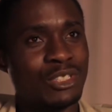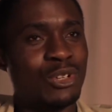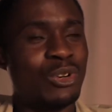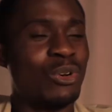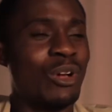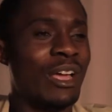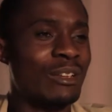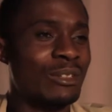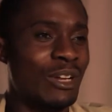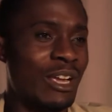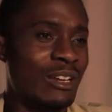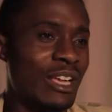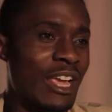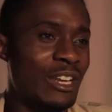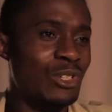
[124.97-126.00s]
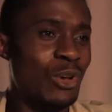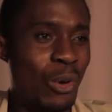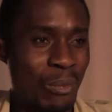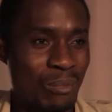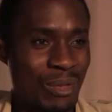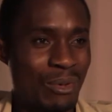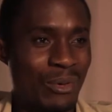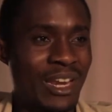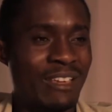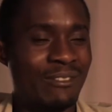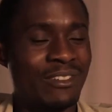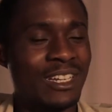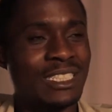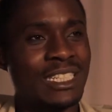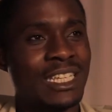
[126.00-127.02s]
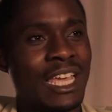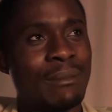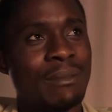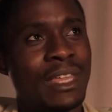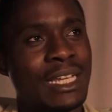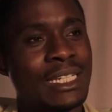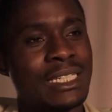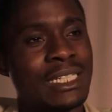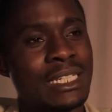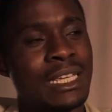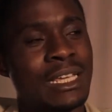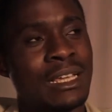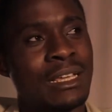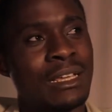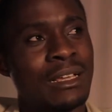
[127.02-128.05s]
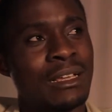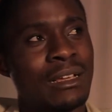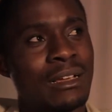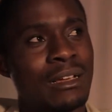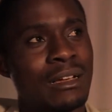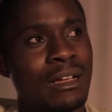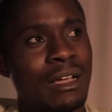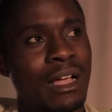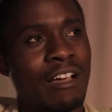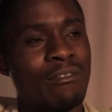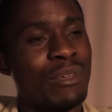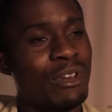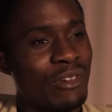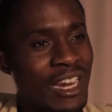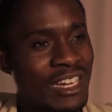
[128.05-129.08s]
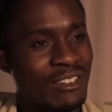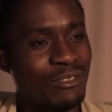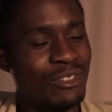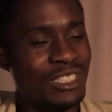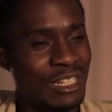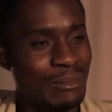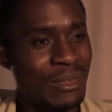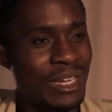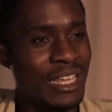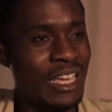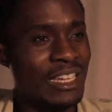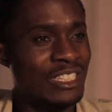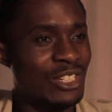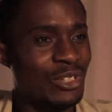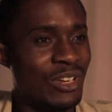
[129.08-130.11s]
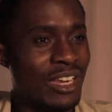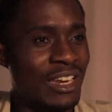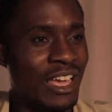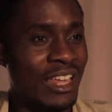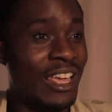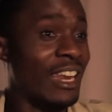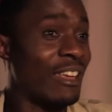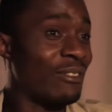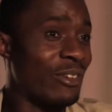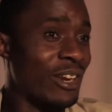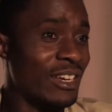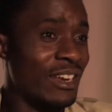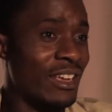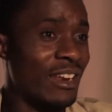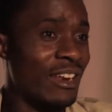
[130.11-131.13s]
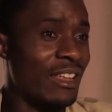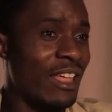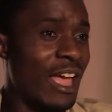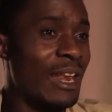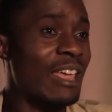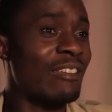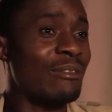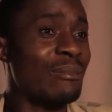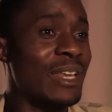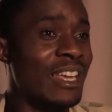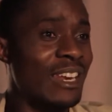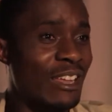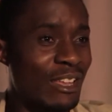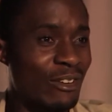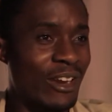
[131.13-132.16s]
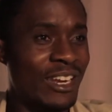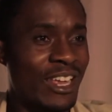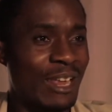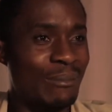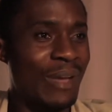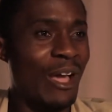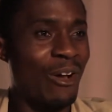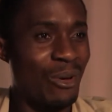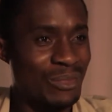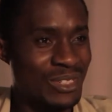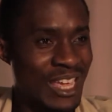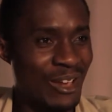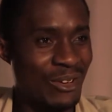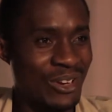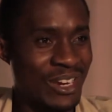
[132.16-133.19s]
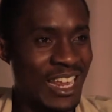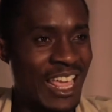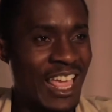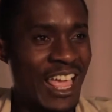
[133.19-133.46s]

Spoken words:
So I told people when I first came that I've been writing for so many years in Uganda, and I never met another writer in my hometown,